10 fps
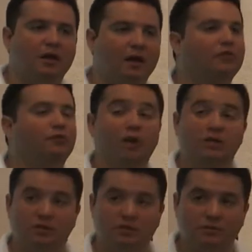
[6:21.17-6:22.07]
and
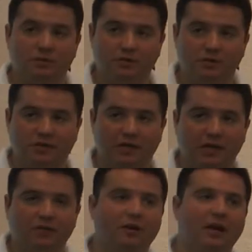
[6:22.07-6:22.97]
freshness, because the
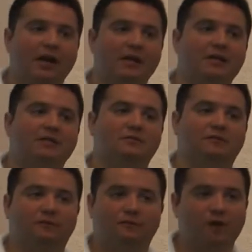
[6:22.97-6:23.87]
Secreto line is a
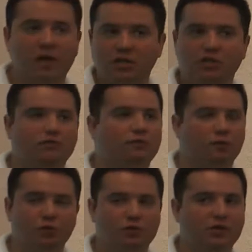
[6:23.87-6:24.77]
fresh,
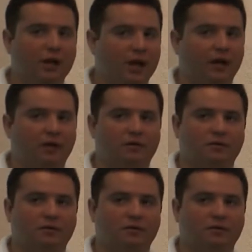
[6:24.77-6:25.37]
fruity line.